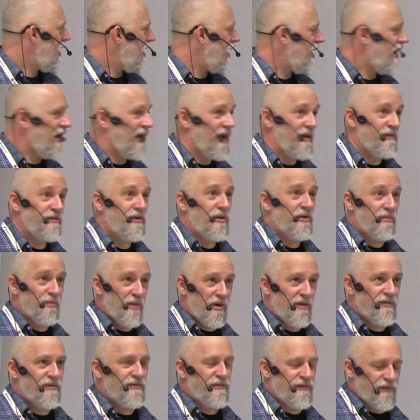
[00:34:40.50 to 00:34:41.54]
uh, if you
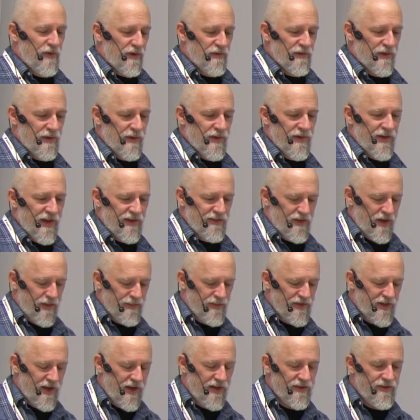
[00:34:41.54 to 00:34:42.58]
move over to a
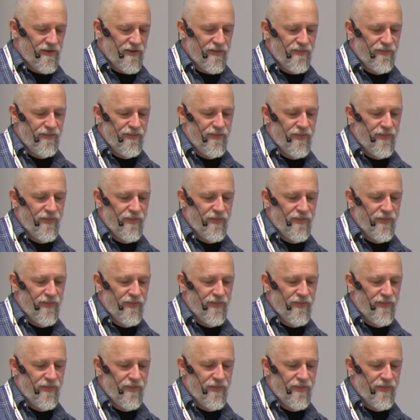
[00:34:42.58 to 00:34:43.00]
desktop size.